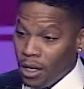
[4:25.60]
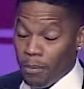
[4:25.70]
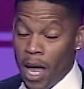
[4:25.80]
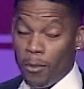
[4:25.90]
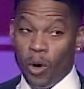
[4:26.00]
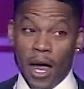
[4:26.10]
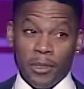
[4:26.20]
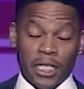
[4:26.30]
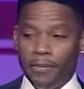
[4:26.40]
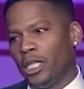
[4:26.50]
Mama, where I'ma
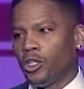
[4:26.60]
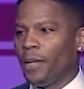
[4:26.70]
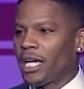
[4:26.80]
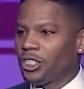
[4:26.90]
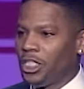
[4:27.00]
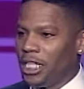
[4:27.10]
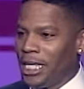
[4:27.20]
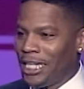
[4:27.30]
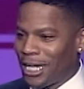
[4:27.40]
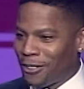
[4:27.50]
sleep? Get your blanket and see you lay
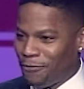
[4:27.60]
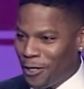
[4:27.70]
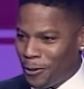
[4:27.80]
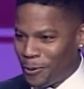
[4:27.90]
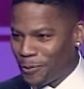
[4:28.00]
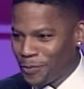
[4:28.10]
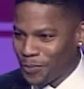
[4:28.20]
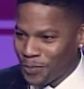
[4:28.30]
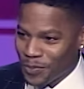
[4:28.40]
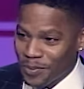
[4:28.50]
down on the floor.
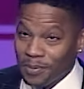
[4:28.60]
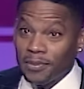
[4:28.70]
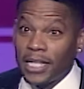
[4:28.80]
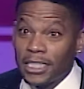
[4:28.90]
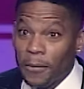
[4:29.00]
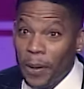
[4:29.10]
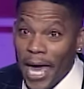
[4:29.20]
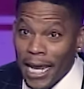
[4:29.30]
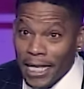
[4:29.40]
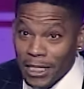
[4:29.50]
That's a
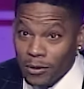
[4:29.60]
pallet.